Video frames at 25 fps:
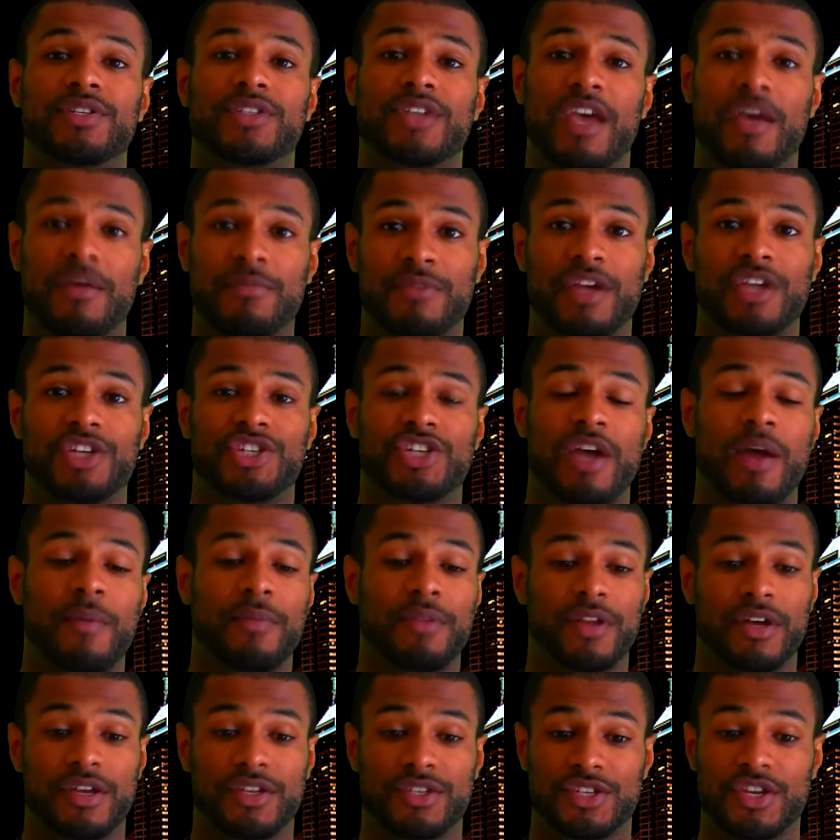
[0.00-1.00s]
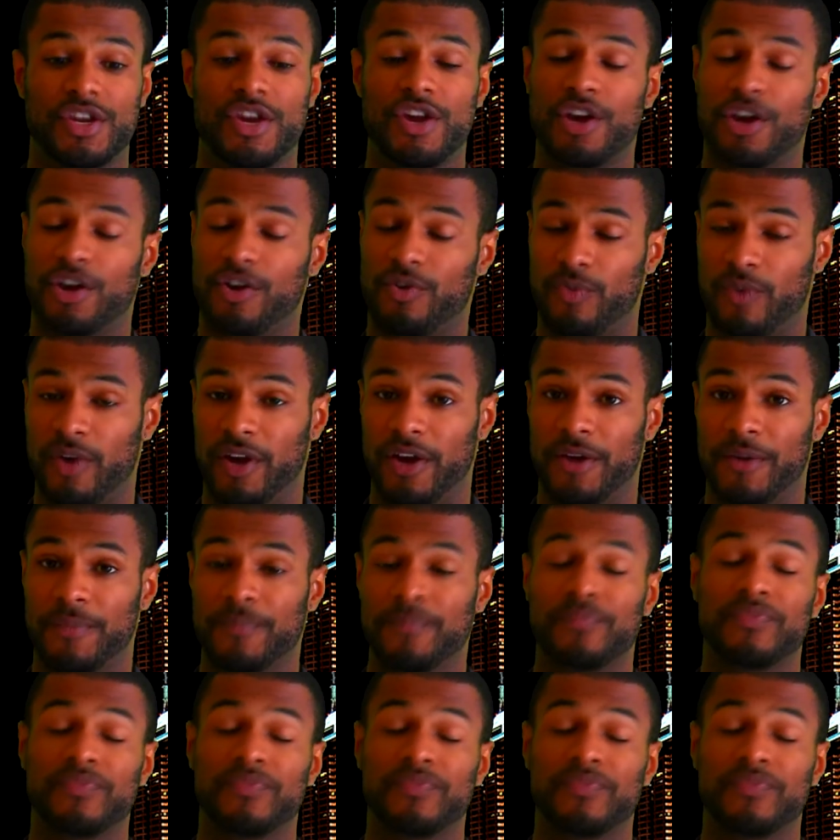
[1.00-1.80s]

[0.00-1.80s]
to M. Night Shyamalan's career.